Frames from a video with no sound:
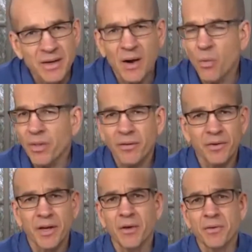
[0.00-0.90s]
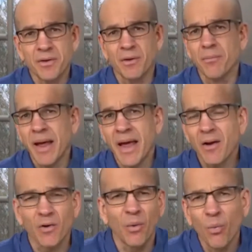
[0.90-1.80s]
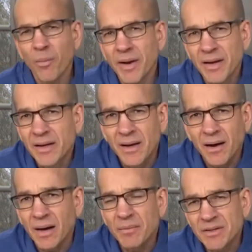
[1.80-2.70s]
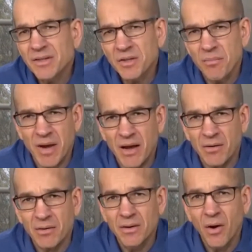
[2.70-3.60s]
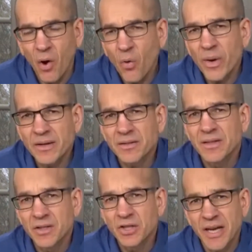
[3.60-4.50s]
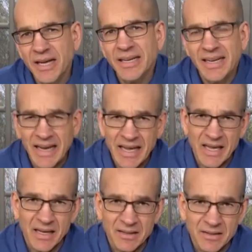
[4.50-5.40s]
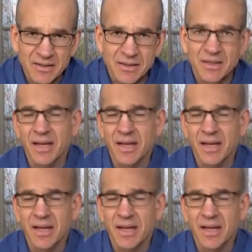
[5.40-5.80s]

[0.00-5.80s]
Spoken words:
Now, whether you're a man or a woman, it doesn't matter. Always shake hands.